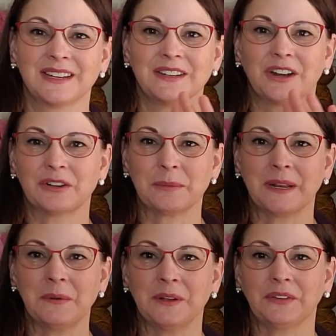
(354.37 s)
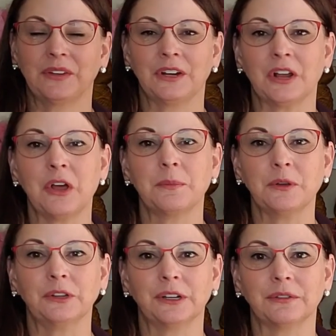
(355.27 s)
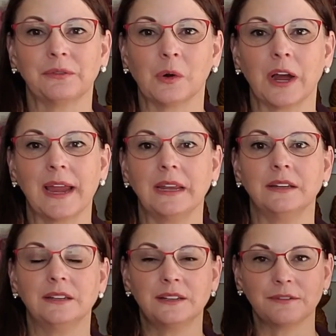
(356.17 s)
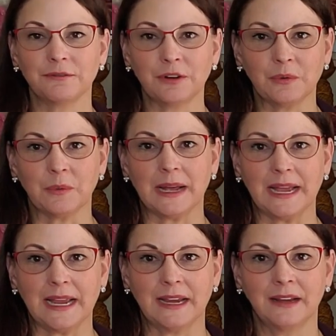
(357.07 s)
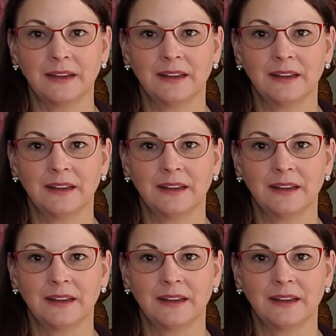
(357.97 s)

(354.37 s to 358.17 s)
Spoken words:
Dr. Penny Wilson, and hope you look for a different way